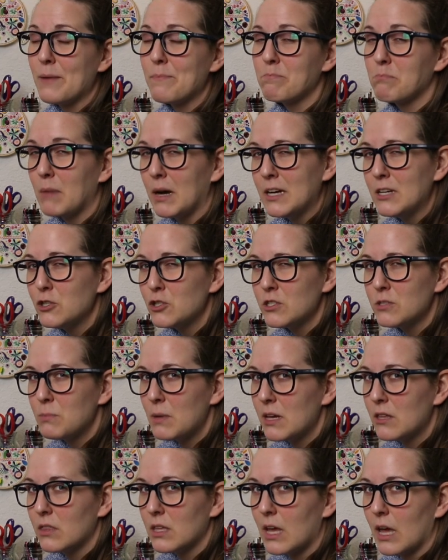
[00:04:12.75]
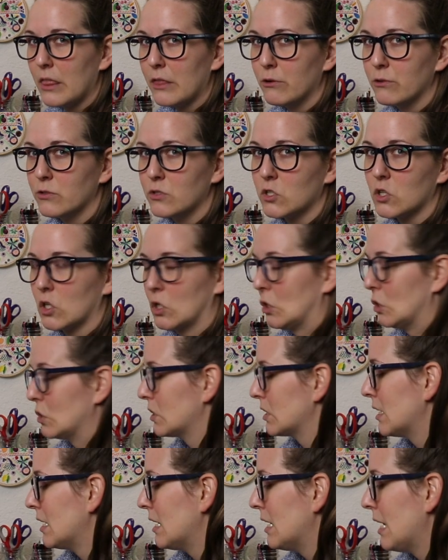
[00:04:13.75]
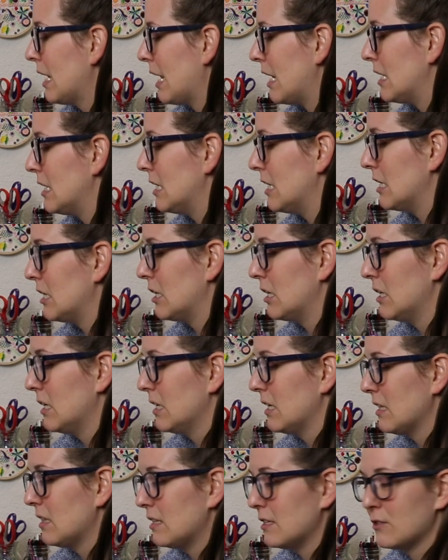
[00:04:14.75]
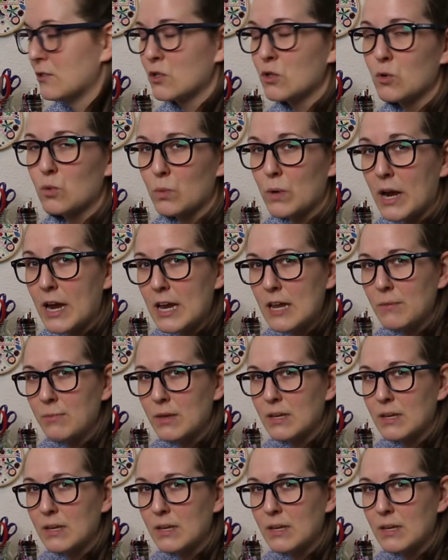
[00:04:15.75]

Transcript: I might just make the gathered skirt in this gray